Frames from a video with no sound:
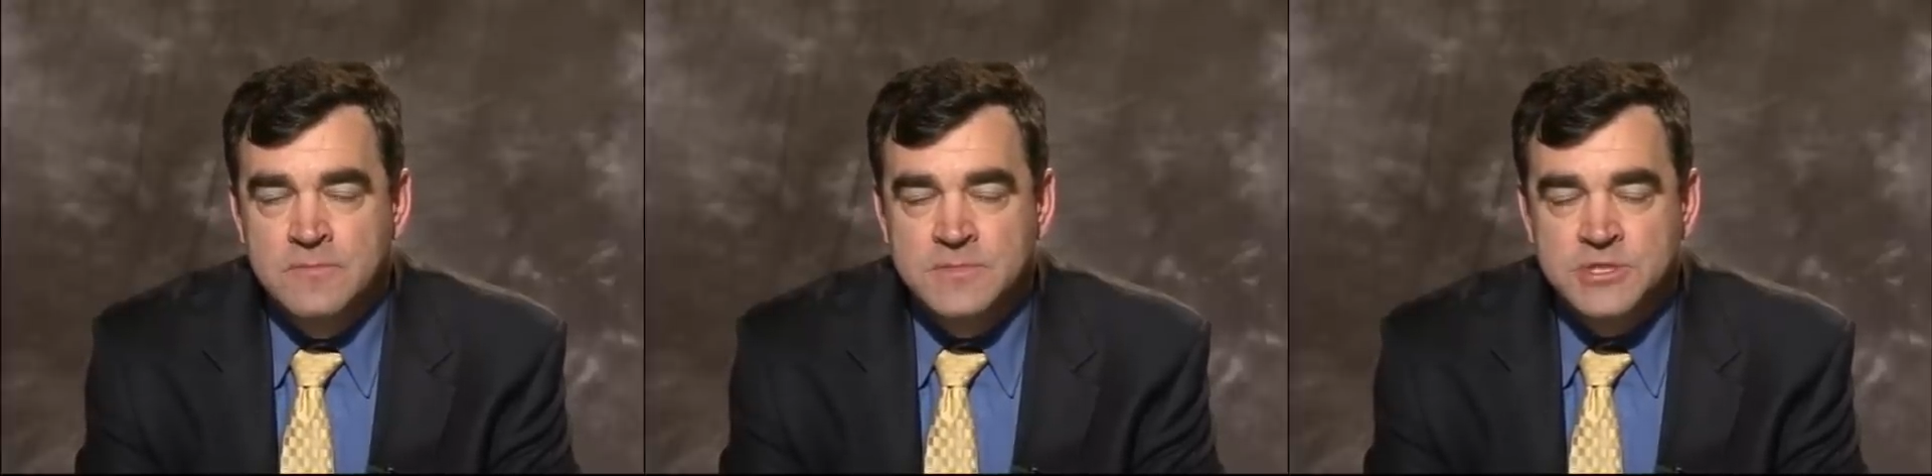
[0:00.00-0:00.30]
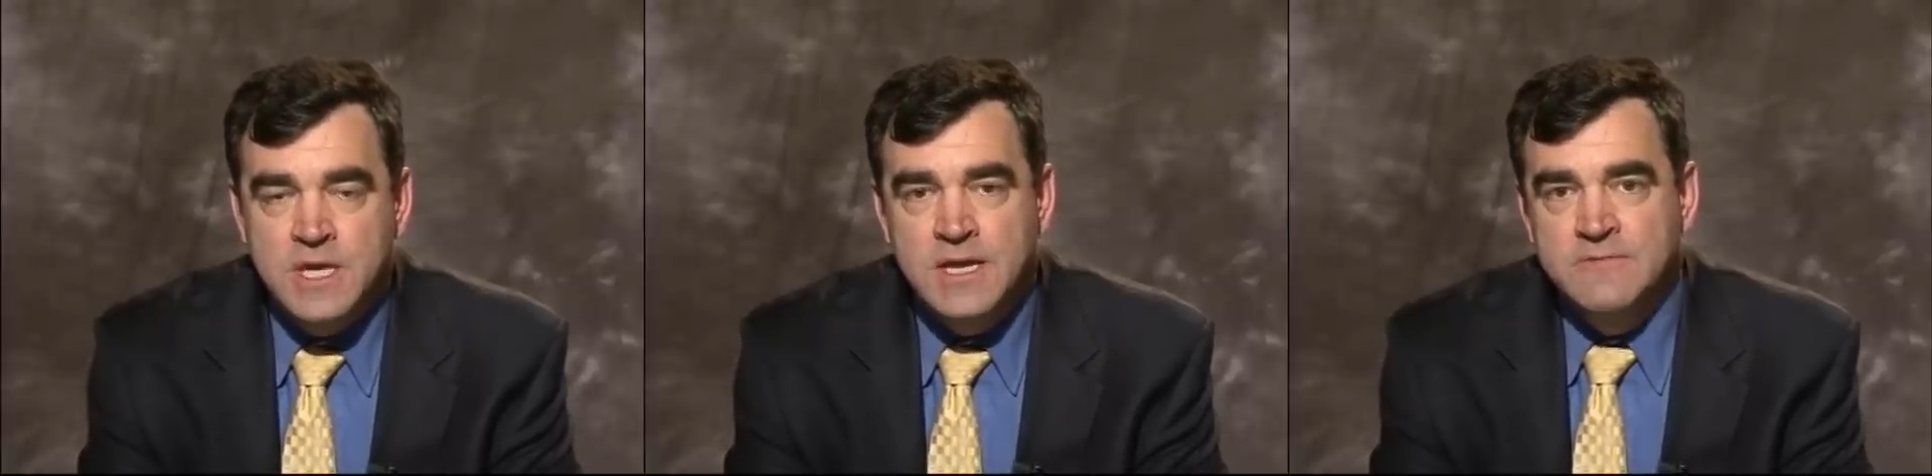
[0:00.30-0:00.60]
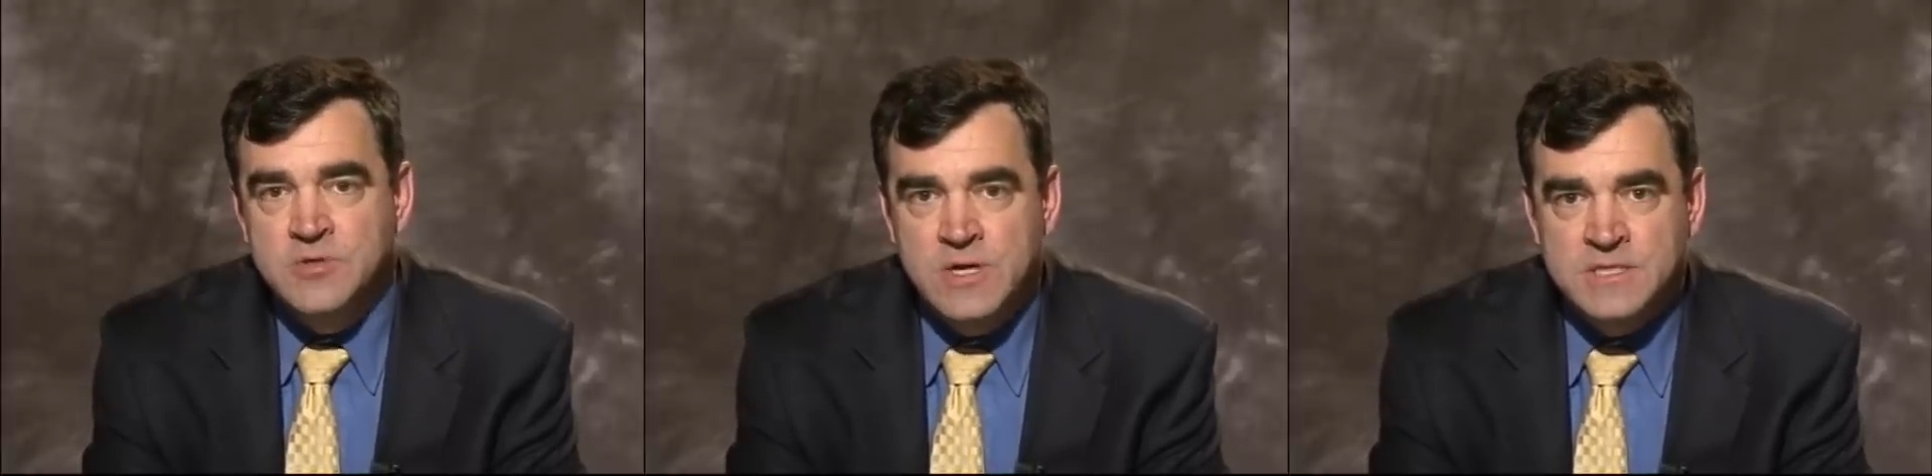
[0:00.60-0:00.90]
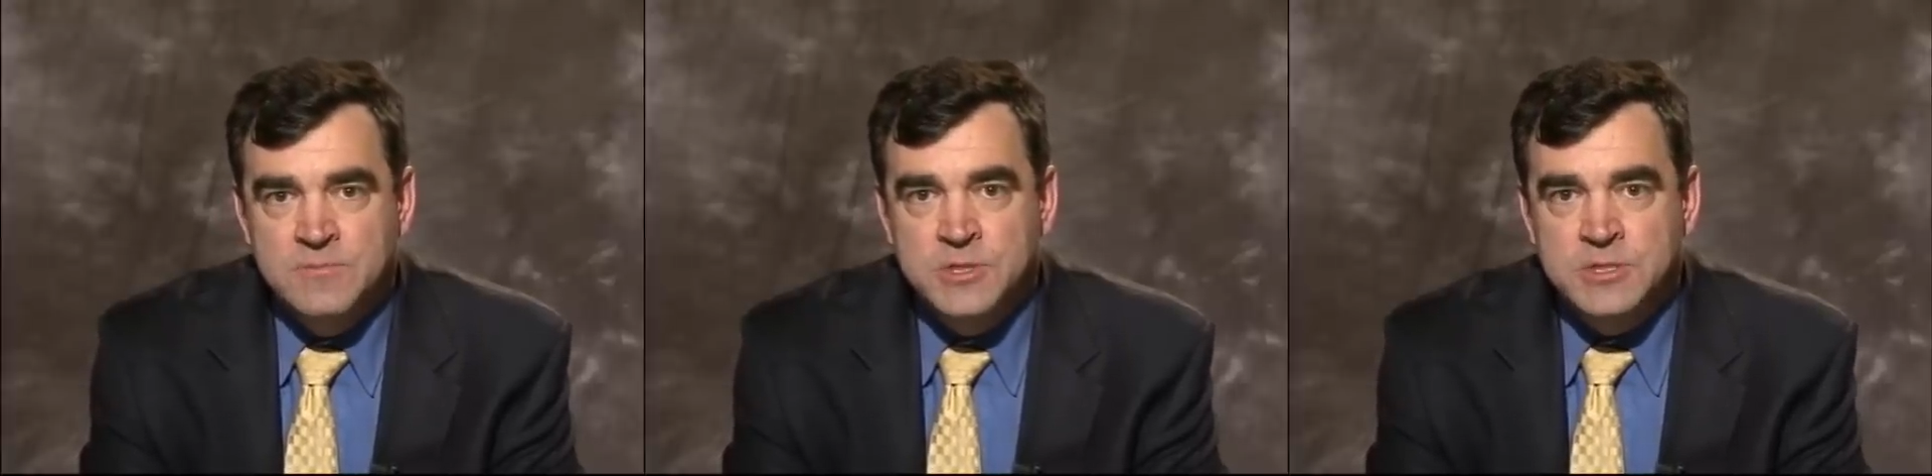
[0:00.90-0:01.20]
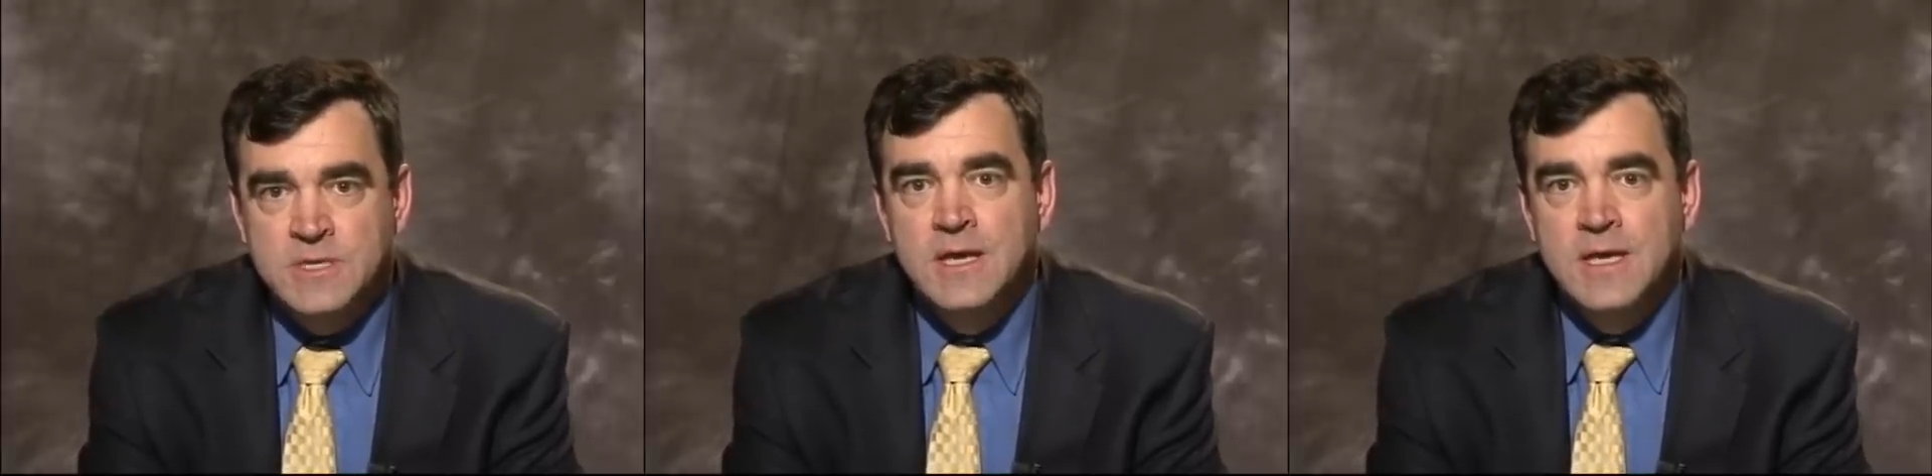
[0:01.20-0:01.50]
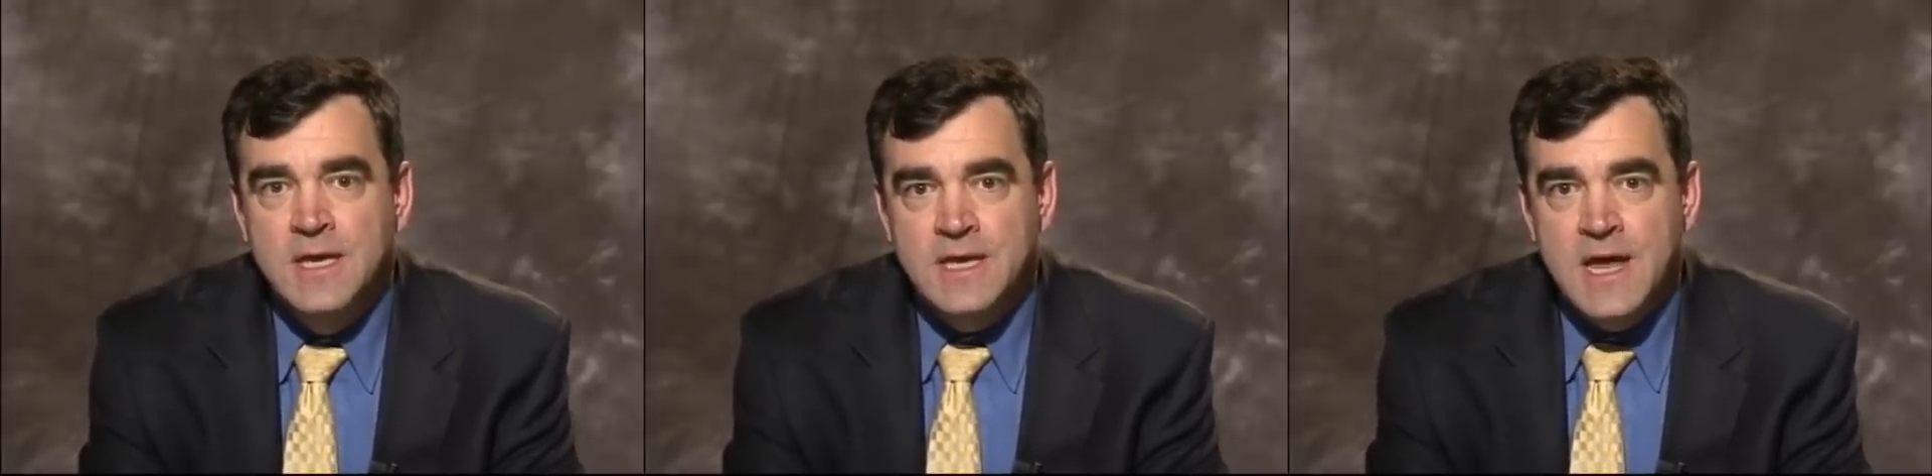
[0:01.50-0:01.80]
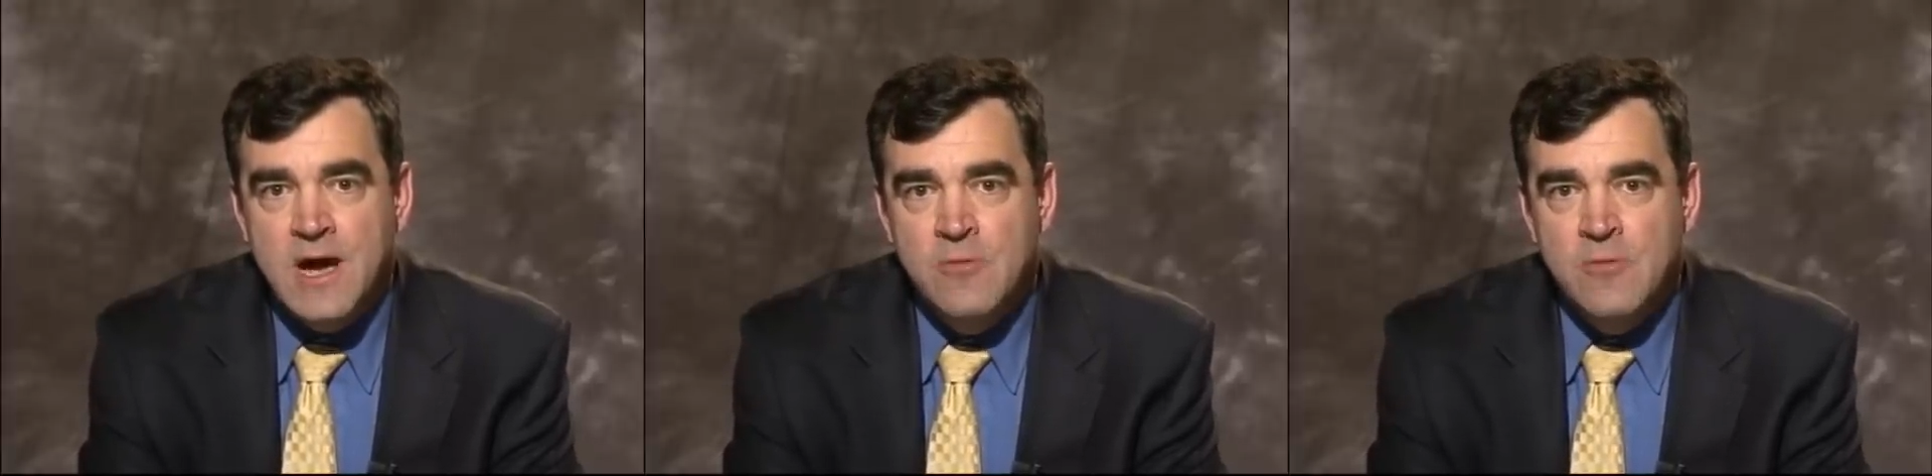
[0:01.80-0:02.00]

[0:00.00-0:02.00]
chain of transmission and how